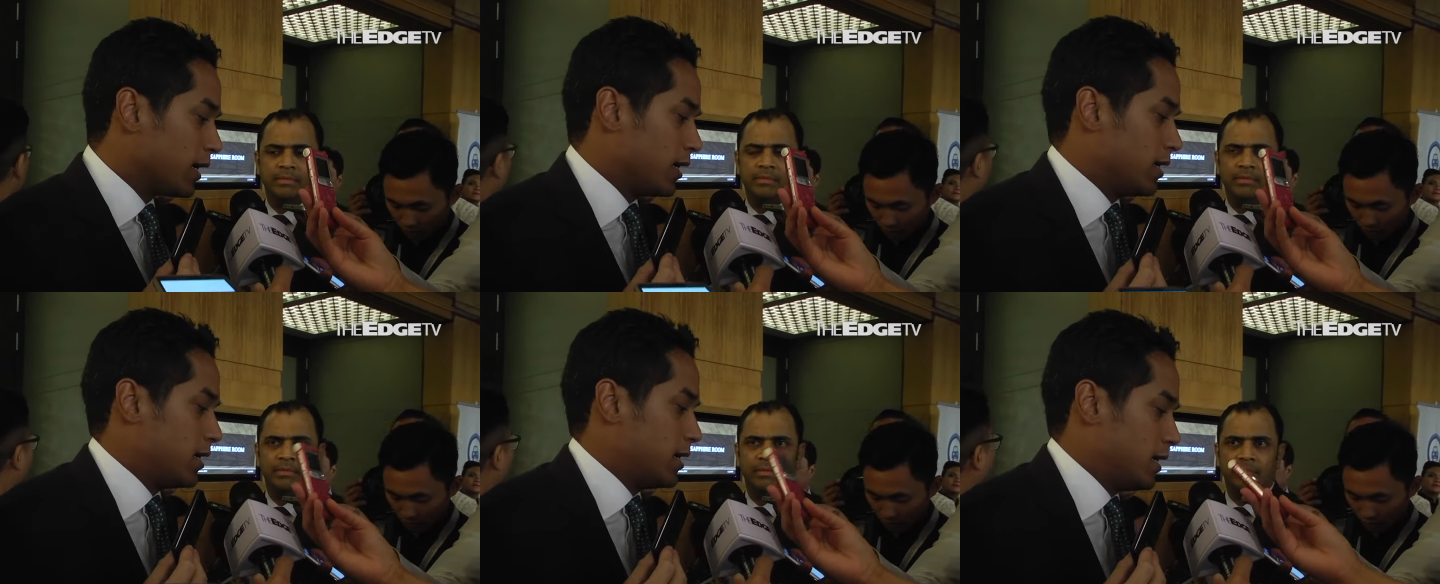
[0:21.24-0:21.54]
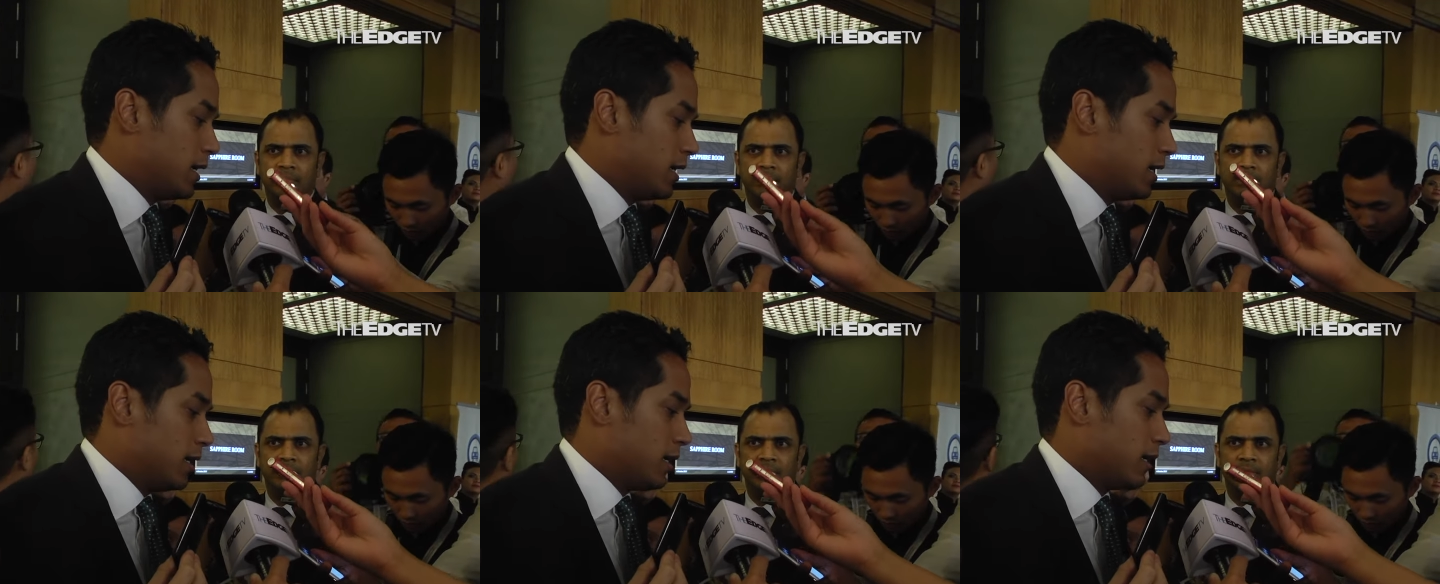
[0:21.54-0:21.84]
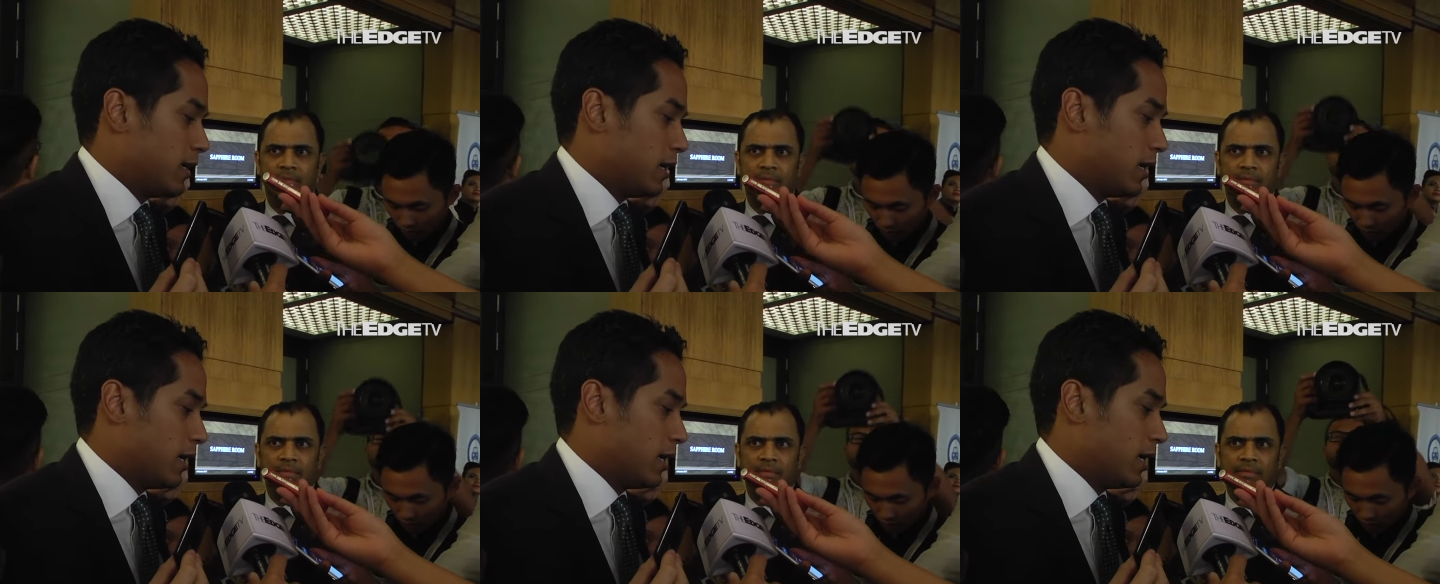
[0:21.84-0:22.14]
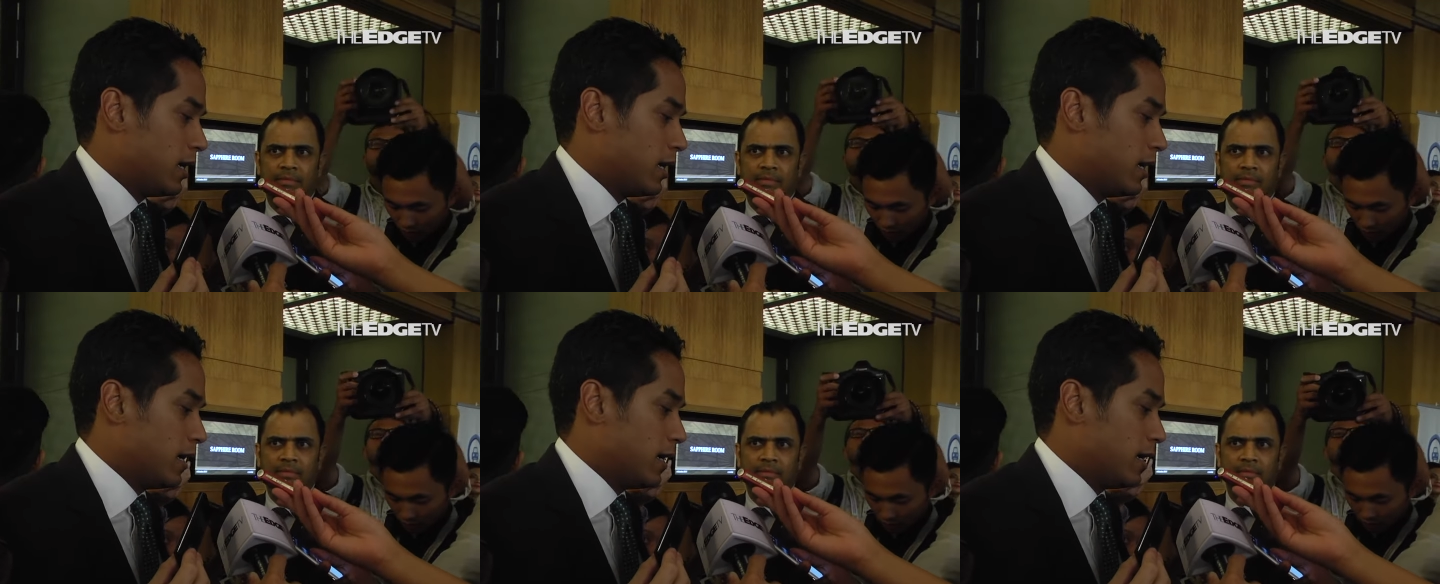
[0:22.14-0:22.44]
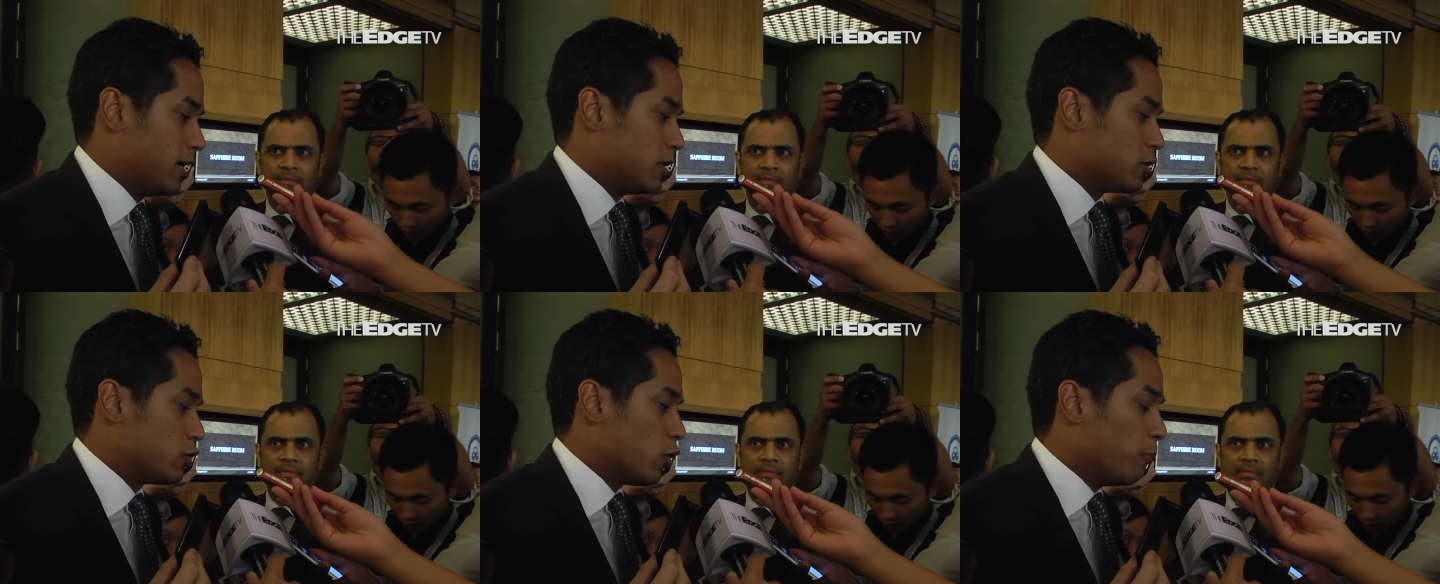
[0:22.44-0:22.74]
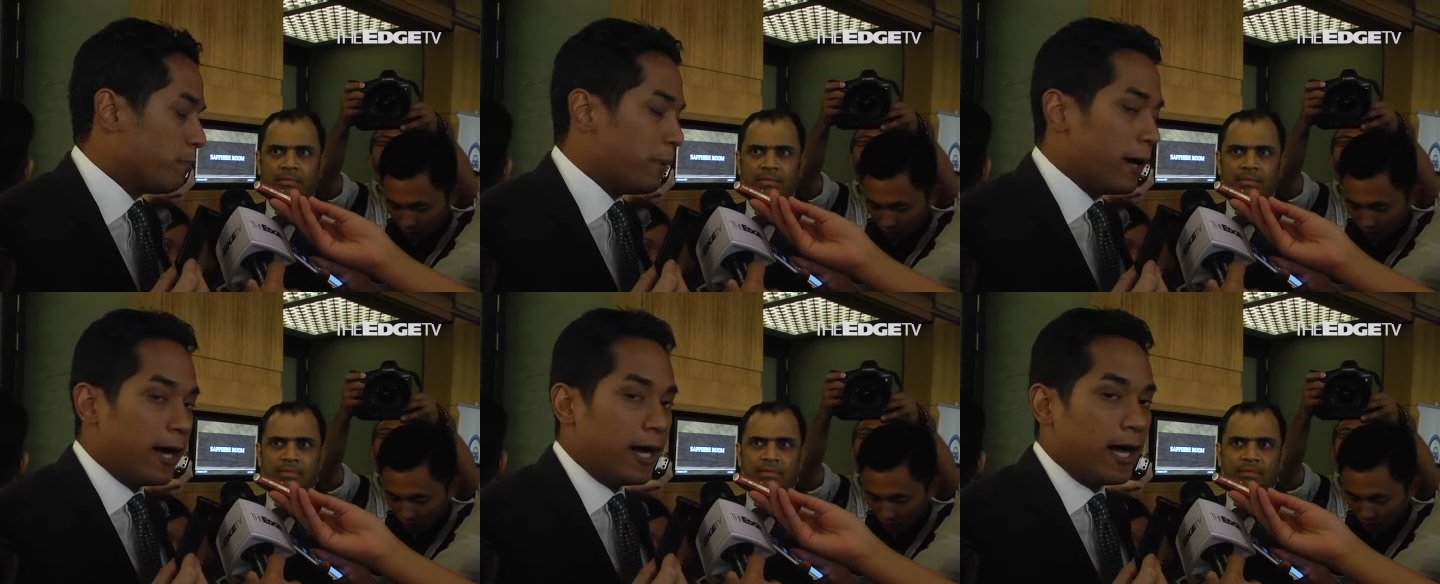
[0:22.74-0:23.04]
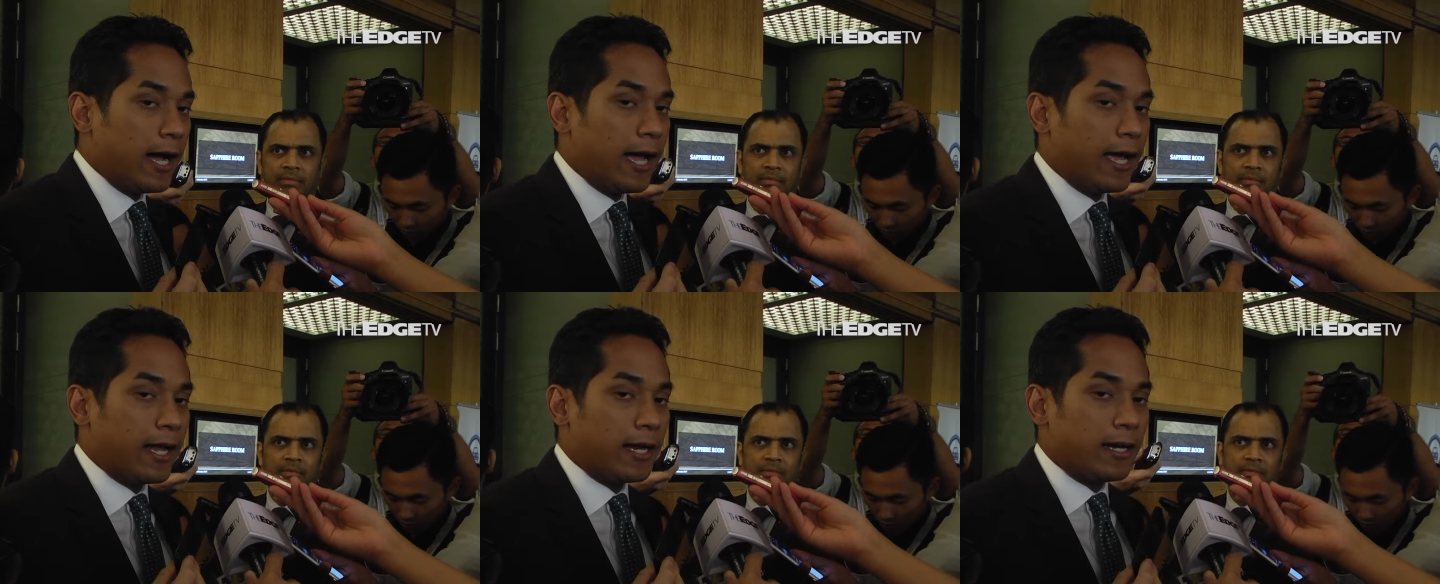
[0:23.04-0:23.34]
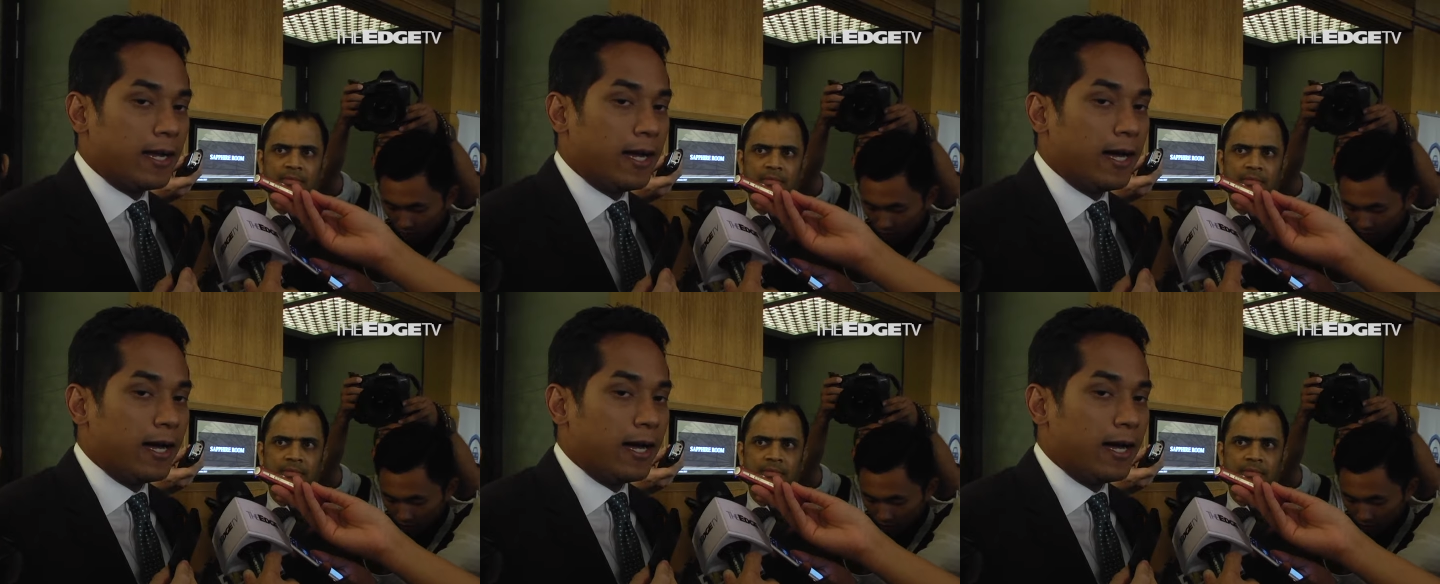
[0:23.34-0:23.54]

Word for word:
Speaker 1: uh, uh Tok Pa and